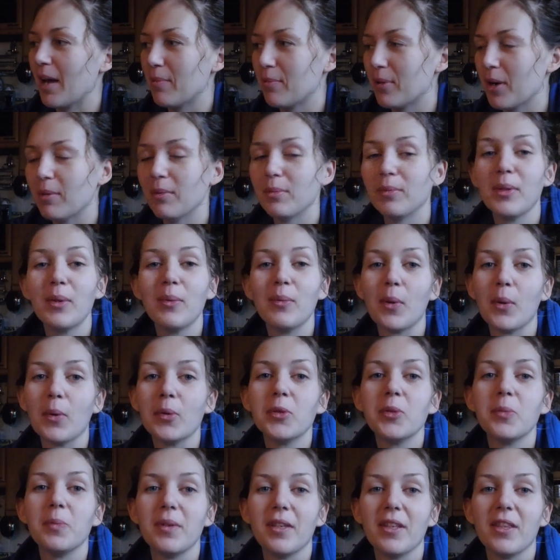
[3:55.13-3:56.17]
I probably
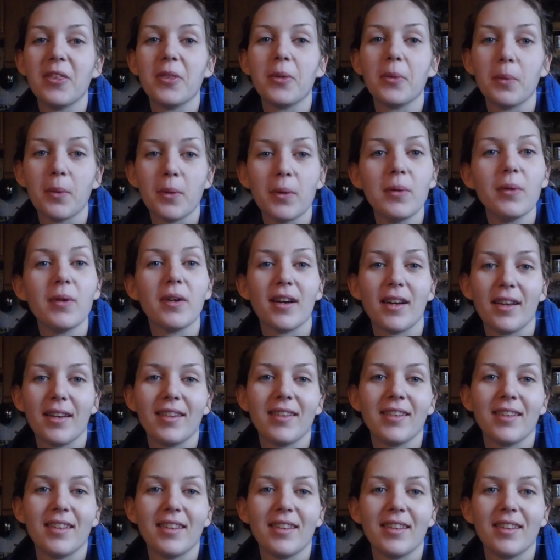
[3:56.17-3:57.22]
won't be through
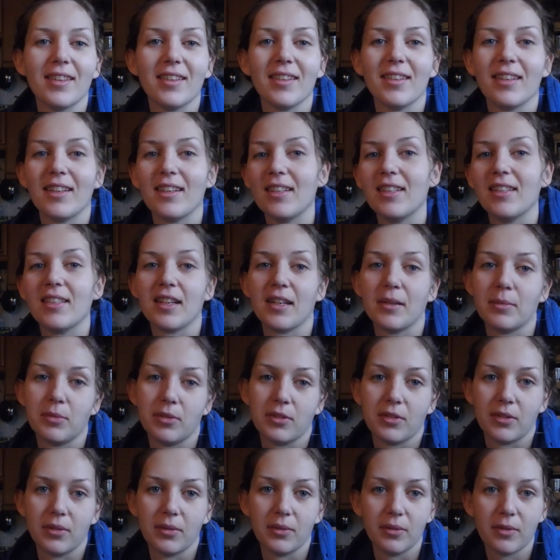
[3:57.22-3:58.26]
hiking in any time
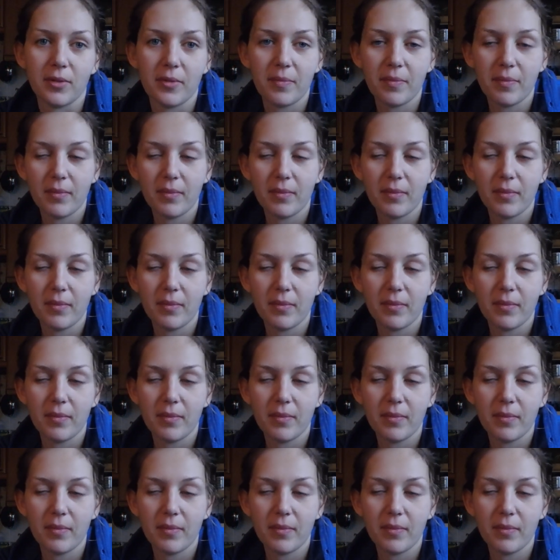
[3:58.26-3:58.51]
soon.